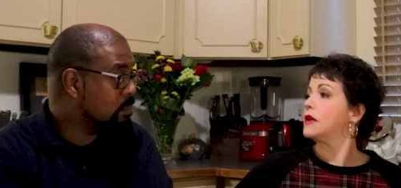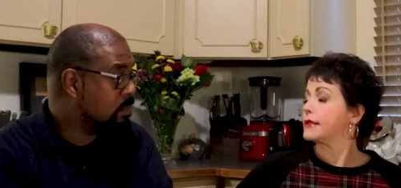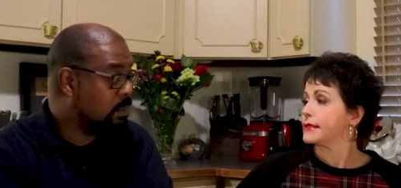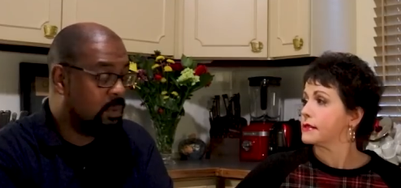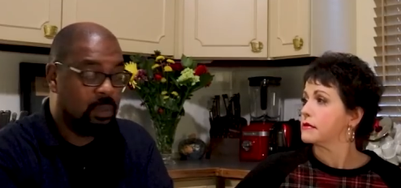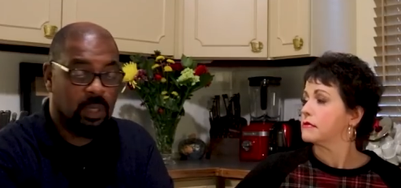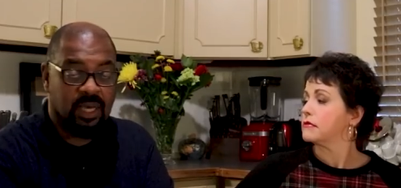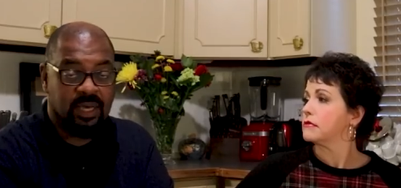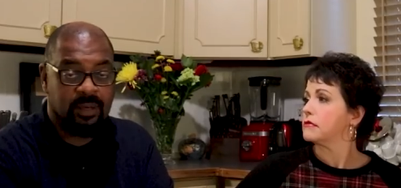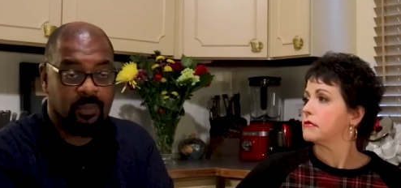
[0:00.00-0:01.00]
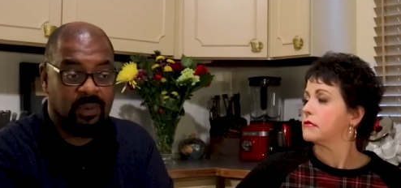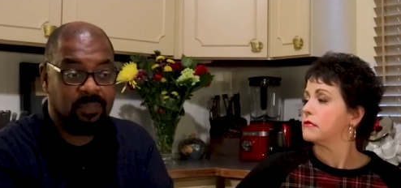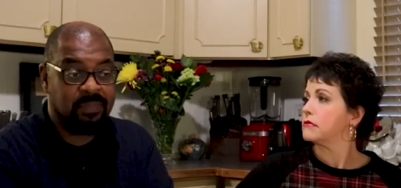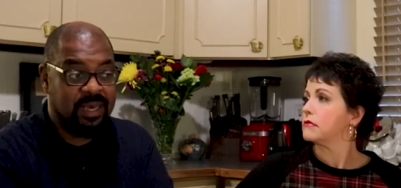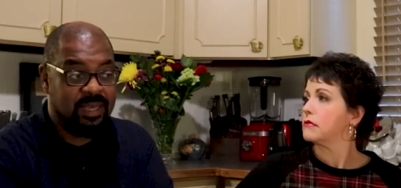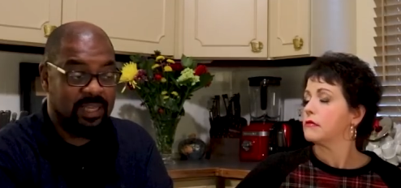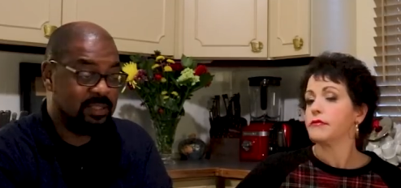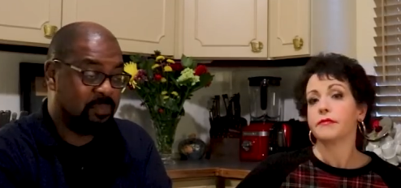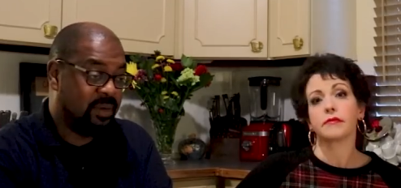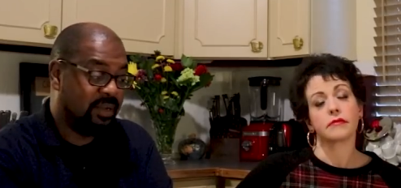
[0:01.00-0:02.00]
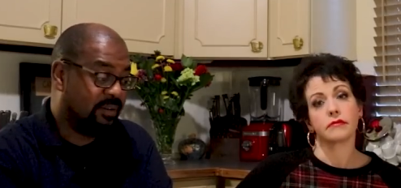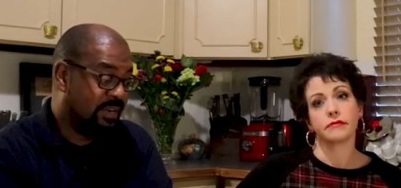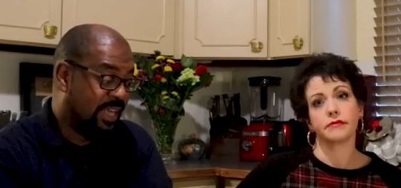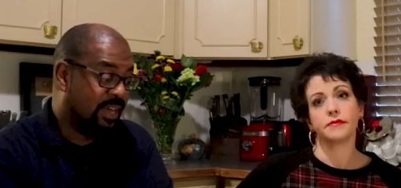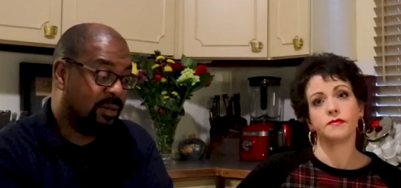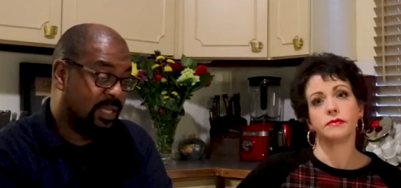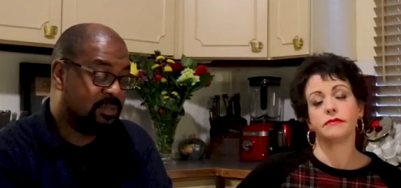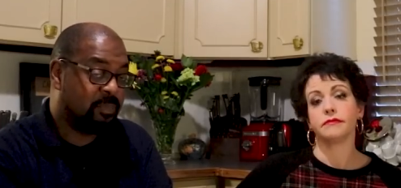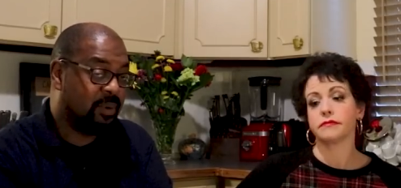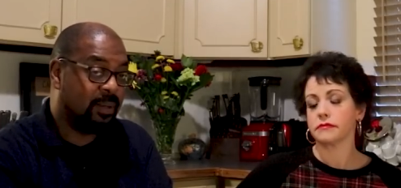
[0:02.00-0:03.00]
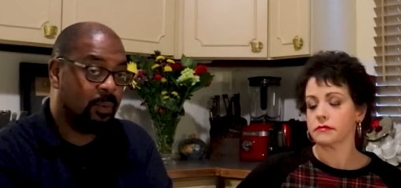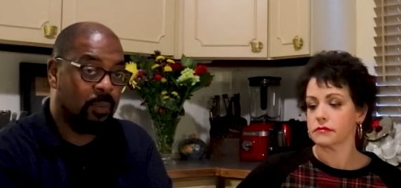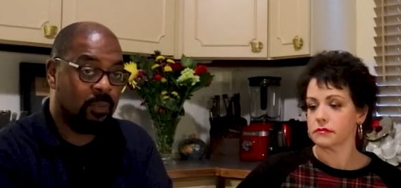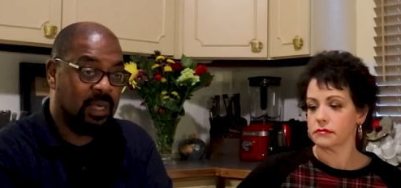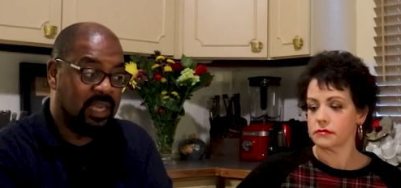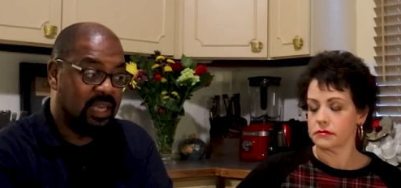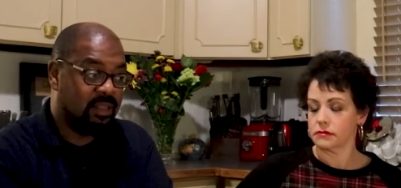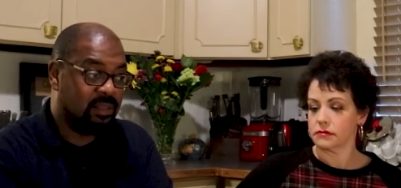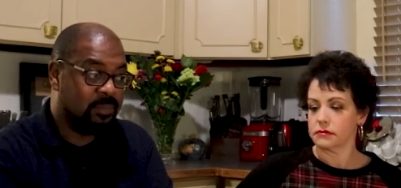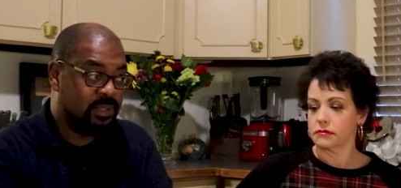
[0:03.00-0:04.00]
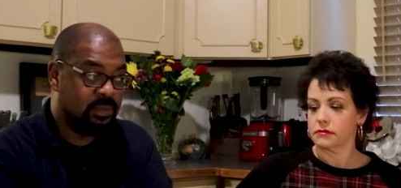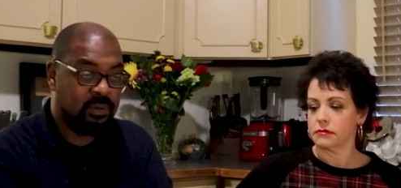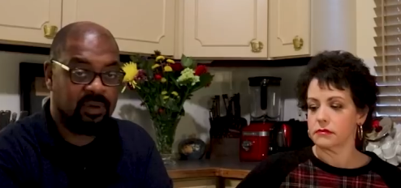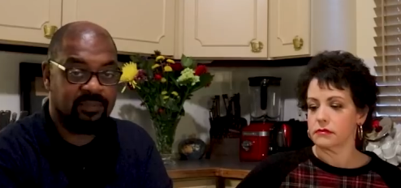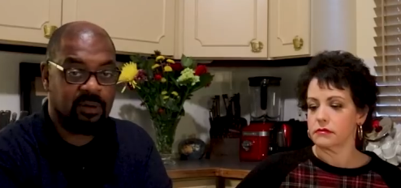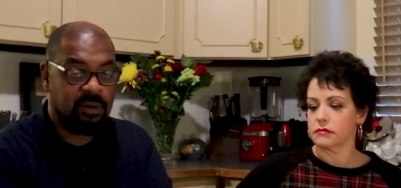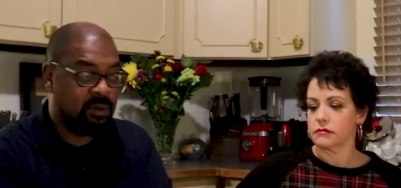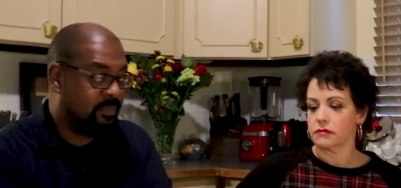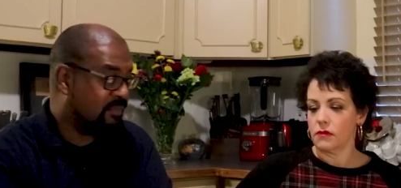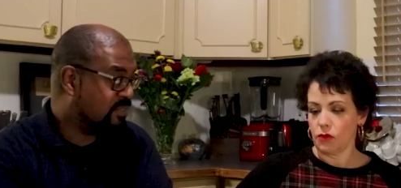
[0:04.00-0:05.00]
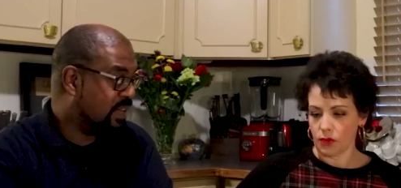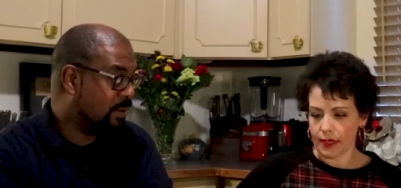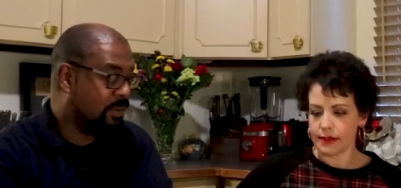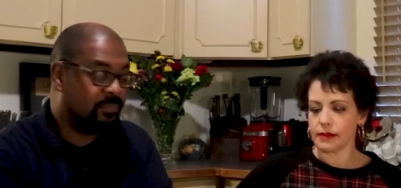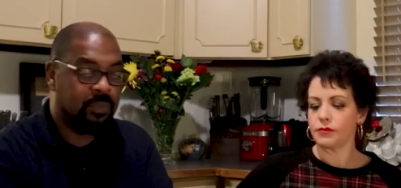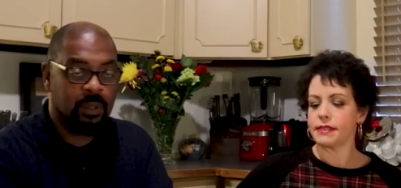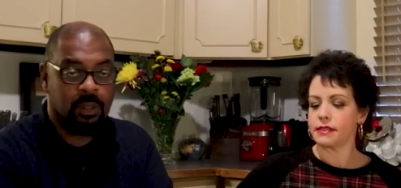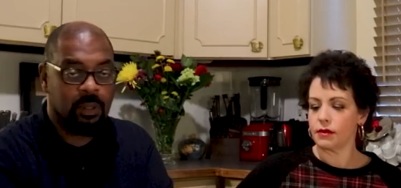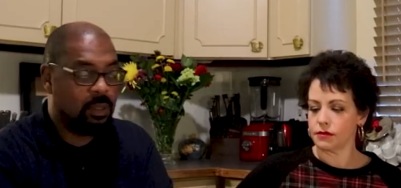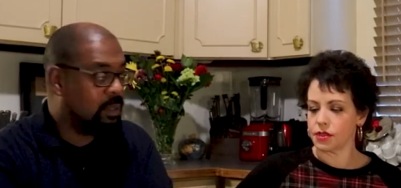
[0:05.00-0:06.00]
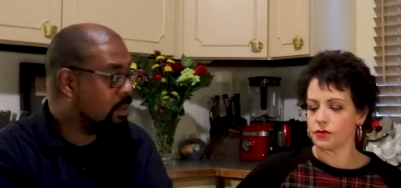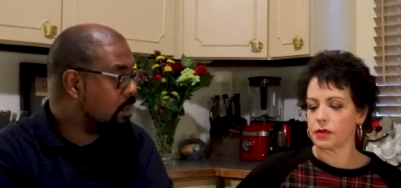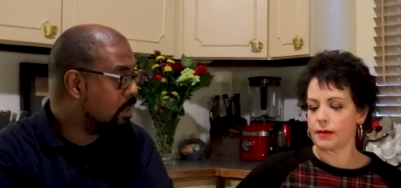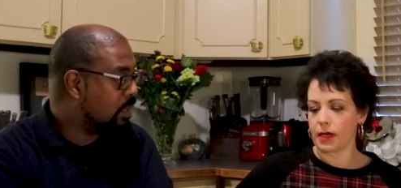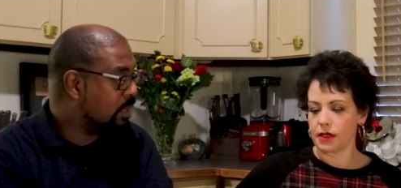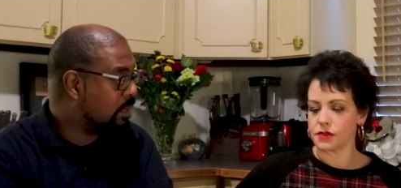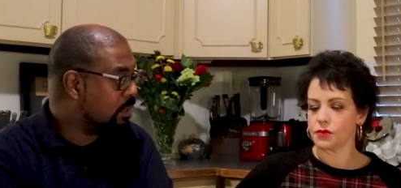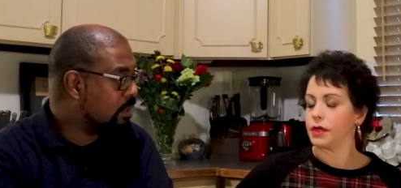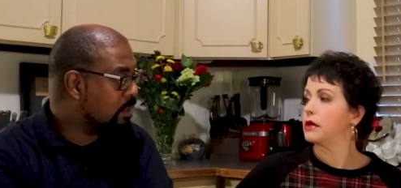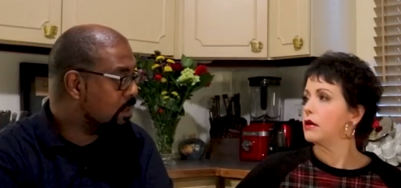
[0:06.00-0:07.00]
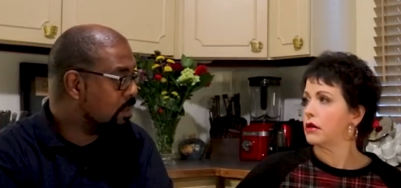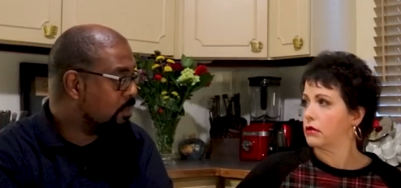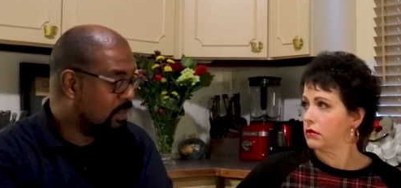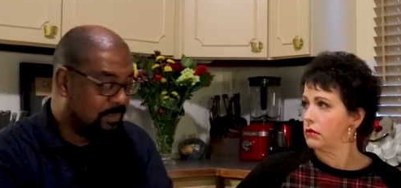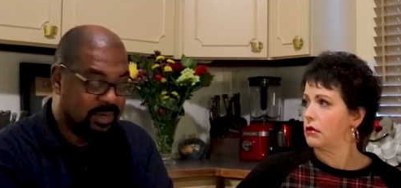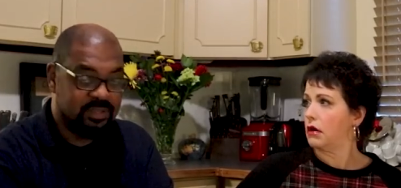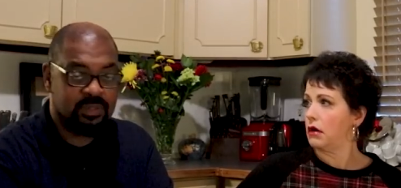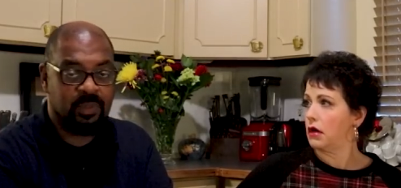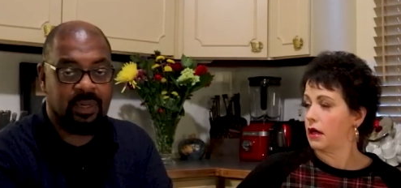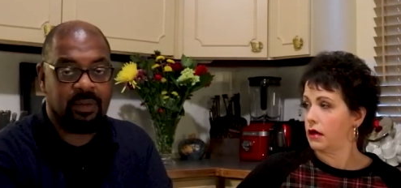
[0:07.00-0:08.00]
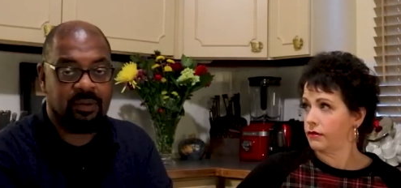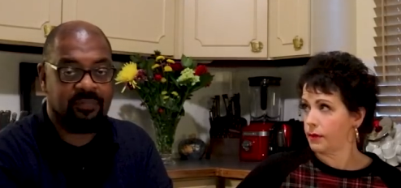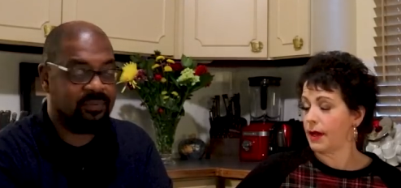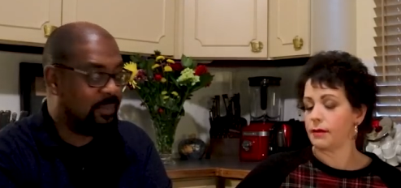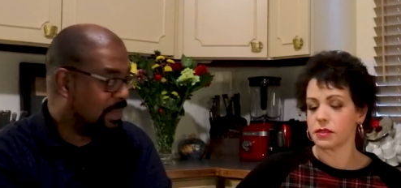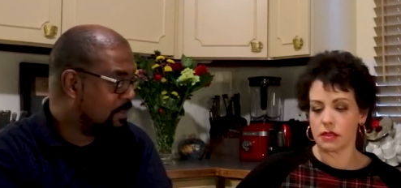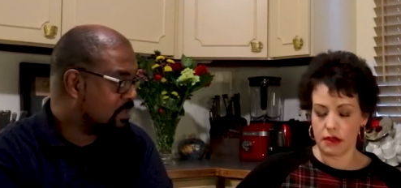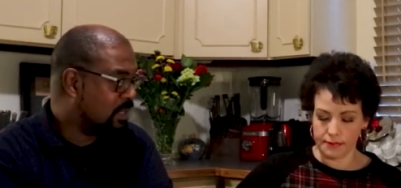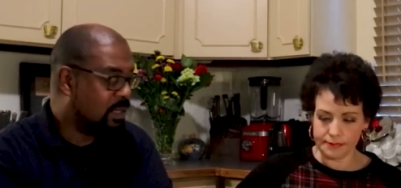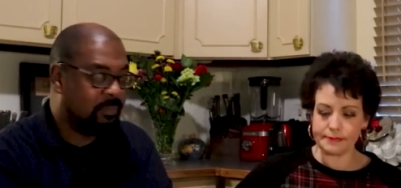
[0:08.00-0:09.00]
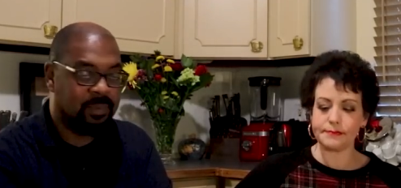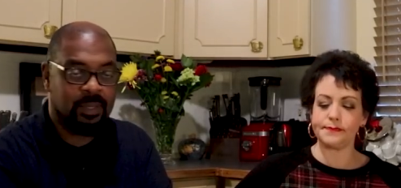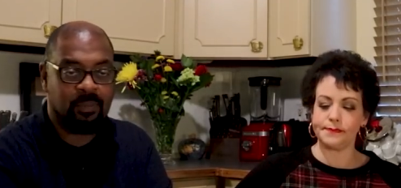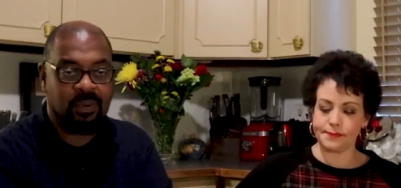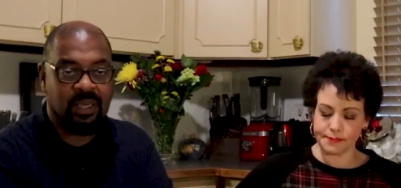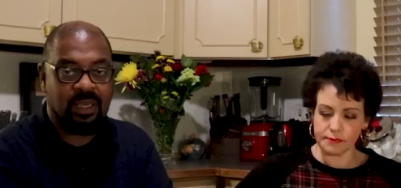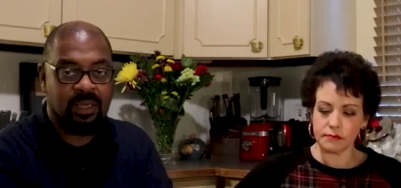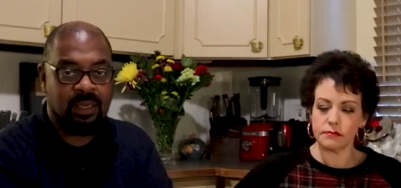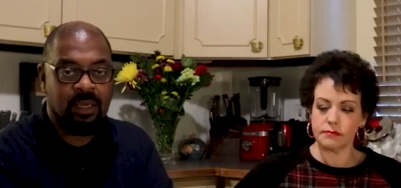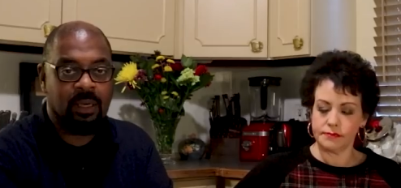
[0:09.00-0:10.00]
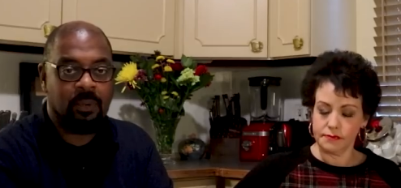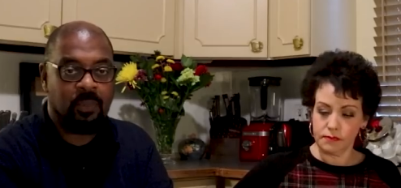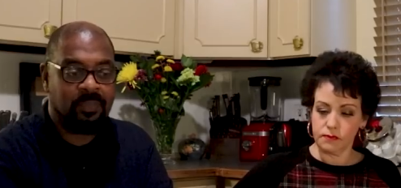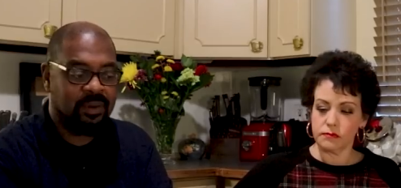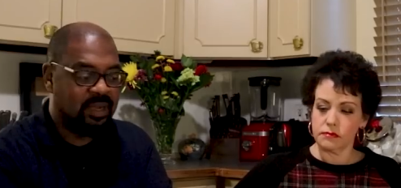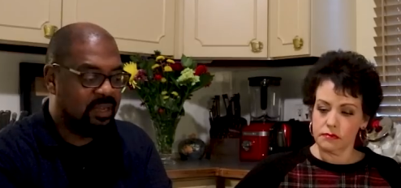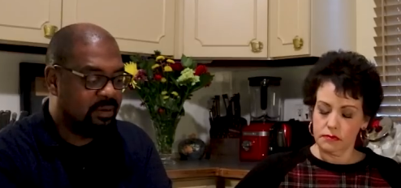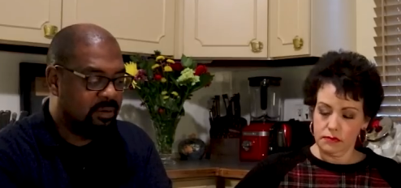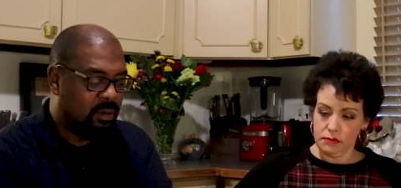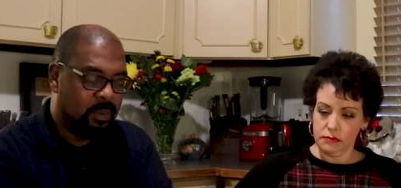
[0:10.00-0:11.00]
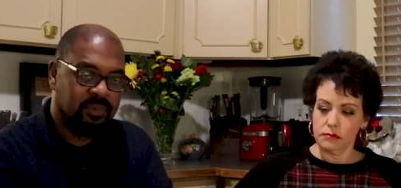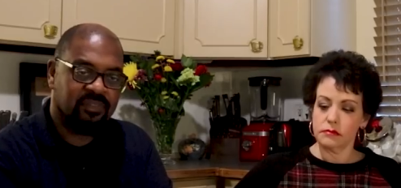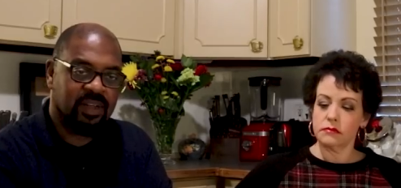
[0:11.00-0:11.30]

Speaker 1: Yes. Uh, we buy that's probably now that's probably where we get the majority of our almond flour. Right.
Speaker 2: We still generally buy our sweetener.
Speaker 1: We buy our sweetener from, from Amazon. Amazon. but we we probably get our almond